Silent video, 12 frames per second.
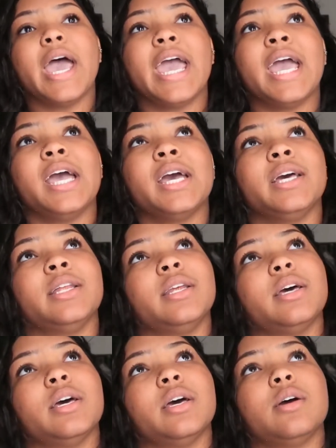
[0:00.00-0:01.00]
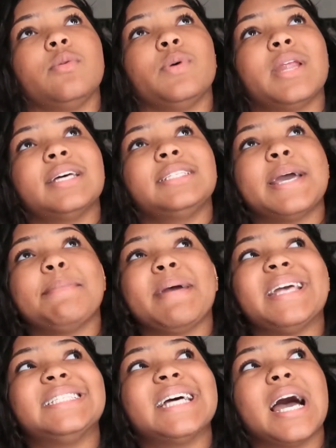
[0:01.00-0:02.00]
And when I say
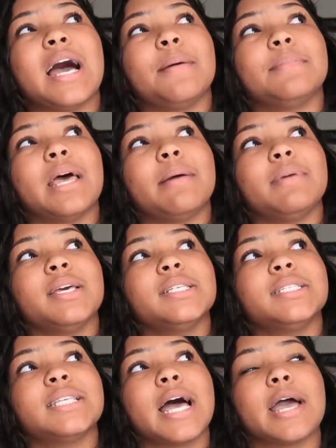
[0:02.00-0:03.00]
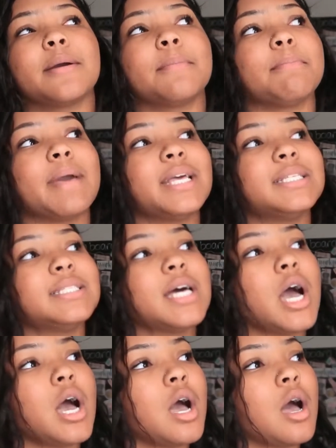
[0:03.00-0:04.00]
make time, that means like make
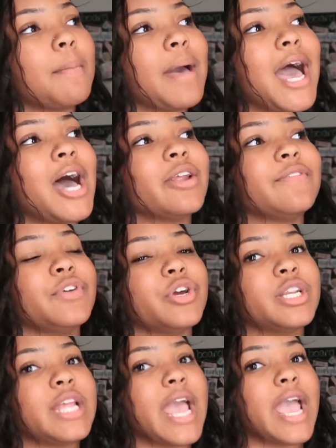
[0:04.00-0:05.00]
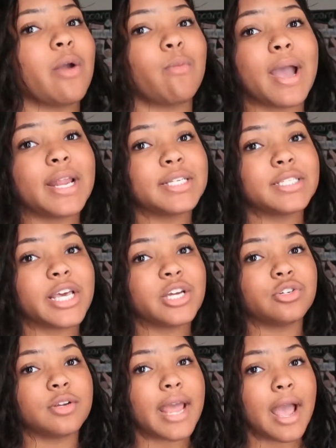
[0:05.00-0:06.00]
time out of your day. Write a
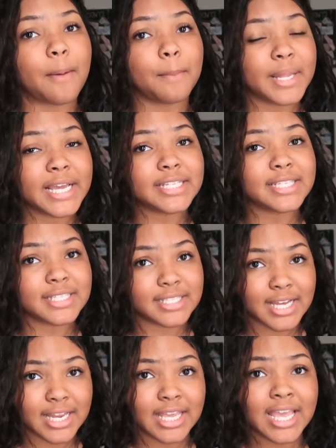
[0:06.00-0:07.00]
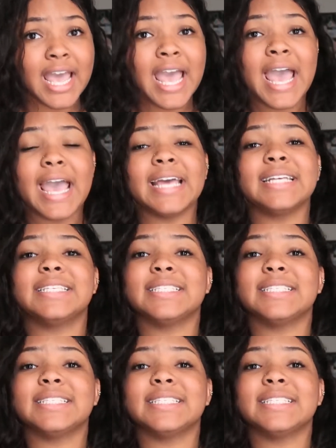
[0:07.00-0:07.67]
schedule down, plan to study, and